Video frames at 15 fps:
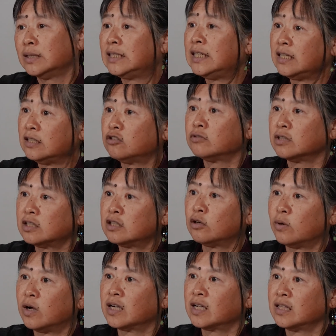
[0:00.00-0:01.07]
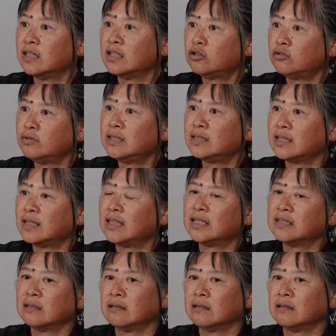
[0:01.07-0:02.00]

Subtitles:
dangerous to walk on the streets, and that's a